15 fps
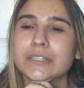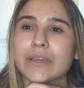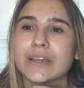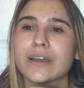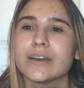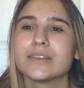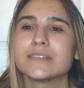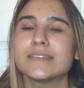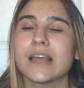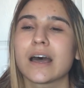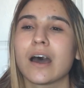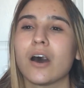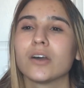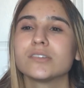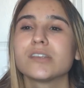because
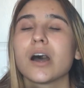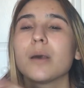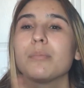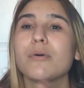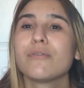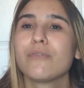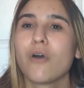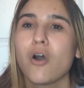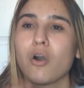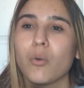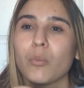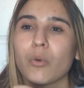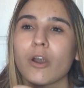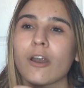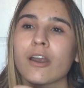not on top of
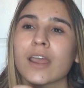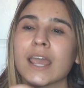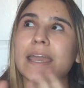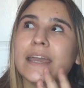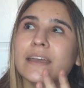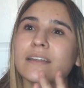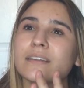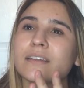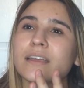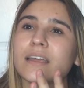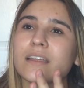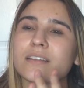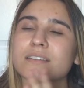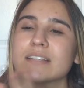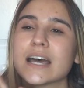homework
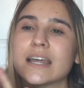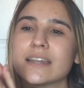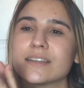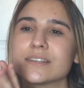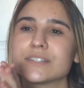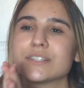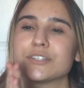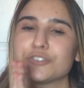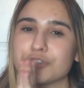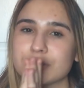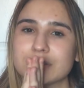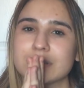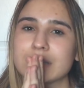and tennis, it's